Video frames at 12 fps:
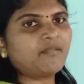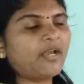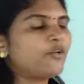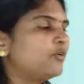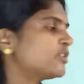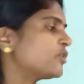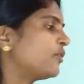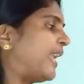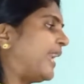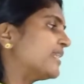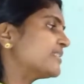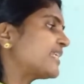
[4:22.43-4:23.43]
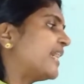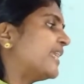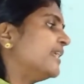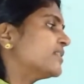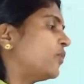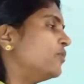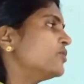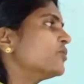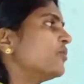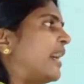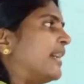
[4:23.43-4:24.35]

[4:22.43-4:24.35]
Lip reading: and also air sac is also